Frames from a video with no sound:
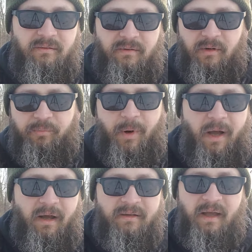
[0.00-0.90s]
little
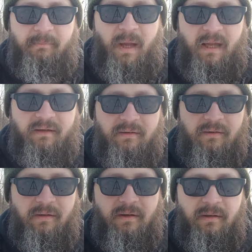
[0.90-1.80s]
product I make
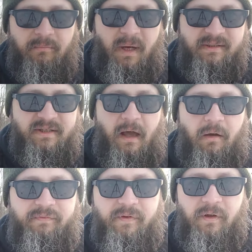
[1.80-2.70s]

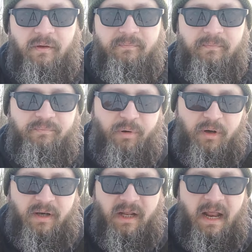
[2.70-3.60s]
myself to
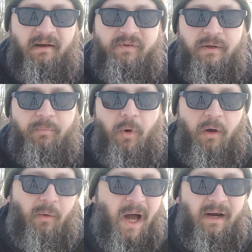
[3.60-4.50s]
put it in after you
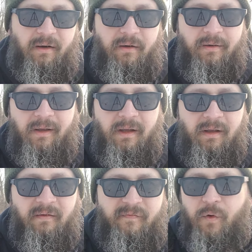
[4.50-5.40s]
boil water,
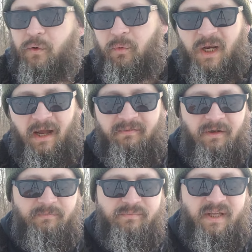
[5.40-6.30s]
food,
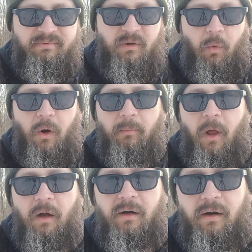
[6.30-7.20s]
whatever. Keeps it warm
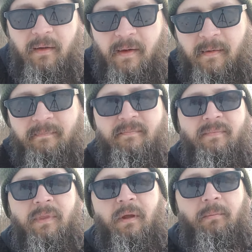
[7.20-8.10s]
longer.
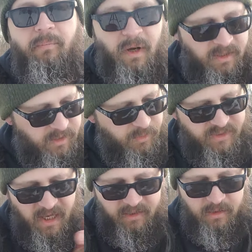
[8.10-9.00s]
But you would
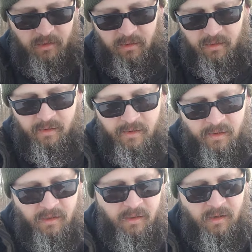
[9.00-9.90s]
take your
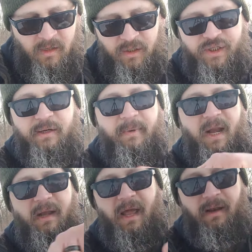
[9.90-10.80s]

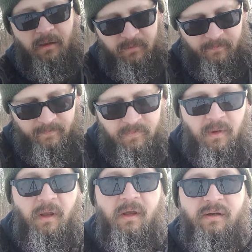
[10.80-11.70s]
Shemandanna,
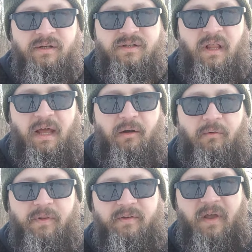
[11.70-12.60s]
just lay it
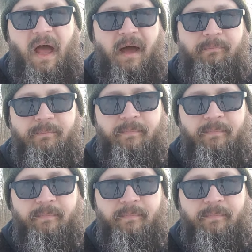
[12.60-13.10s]
over the top,